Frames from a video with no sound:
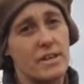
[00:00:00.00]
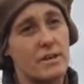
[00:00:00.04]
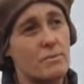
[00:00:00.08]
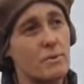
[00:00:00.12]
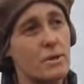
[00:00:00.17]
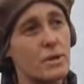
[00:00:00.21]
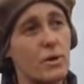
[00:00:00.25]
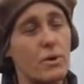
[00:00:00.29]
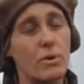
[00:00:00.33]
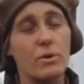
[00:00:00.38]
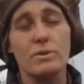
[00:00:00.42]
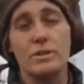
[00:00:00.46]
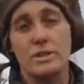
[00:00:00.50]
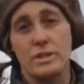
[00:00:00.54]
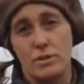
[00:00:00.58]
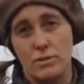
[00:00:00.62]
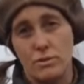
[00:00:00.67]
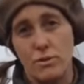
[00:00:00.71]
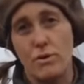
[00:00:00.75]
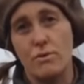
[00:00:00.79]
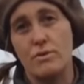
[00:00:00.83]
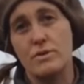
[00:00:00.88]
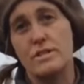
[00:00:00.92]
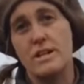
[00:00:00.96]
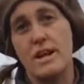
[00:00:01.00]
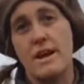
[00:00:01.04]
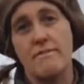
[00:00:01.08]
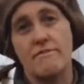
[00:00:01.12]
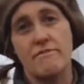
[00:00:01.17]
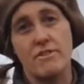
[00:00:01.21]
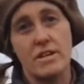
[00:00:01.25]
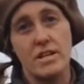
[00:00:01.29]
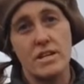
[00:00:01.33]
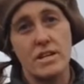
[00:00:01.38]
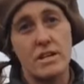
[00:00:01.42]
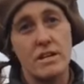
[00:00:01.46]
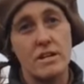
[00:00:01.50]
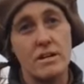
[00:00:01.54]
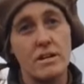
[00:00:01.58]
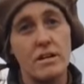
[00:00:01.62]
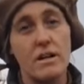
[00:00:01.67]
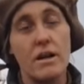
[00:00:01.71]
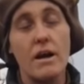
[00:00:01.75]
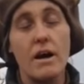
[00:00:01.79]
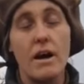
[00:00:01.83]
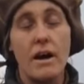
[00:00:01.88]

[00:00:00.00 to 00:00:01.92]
that we hold in Croton every year.